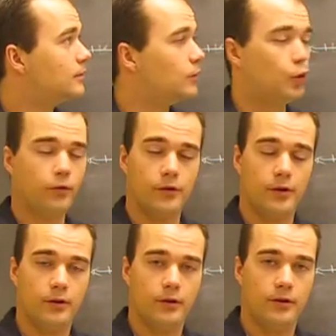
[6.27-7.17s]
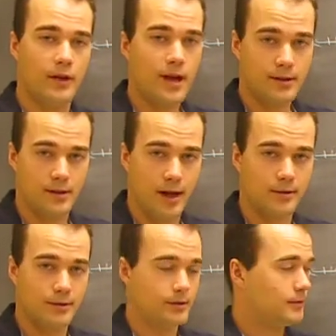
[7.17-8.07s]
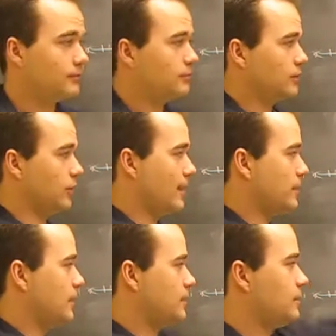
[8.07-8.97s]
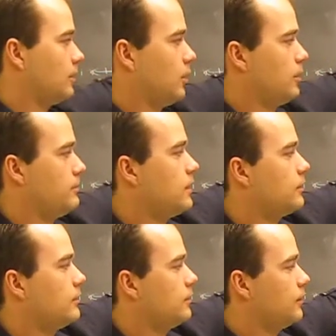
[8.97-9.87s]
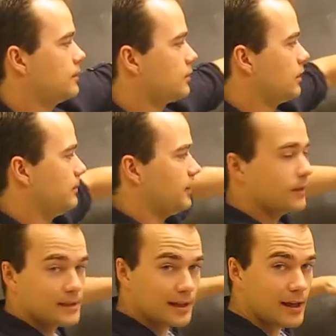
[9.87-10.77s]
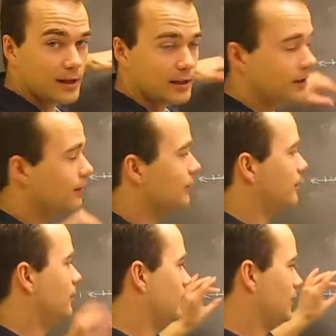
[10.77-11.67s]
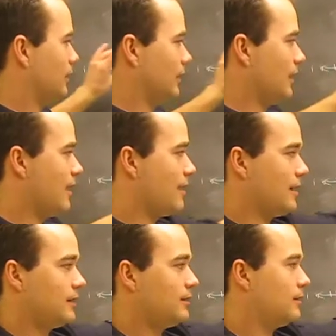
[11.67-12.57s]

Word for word: over the x-axis. So that means our mirror is going to be this line here. The line,